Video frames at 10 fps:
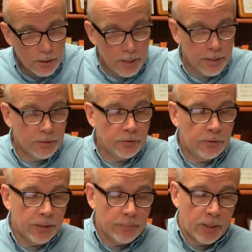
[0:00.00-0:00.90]
And then you
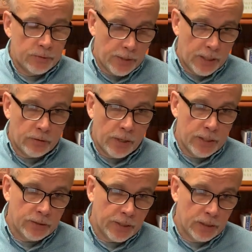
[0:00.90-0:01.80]
think about it, Zechariah
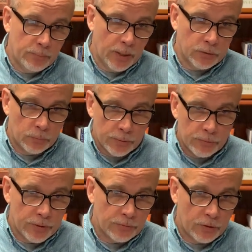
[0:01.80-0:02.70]
is kind of puzzled when
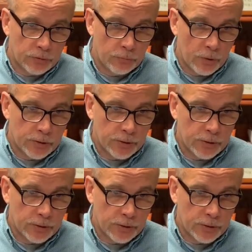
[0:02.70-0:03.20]
he reads verse 4.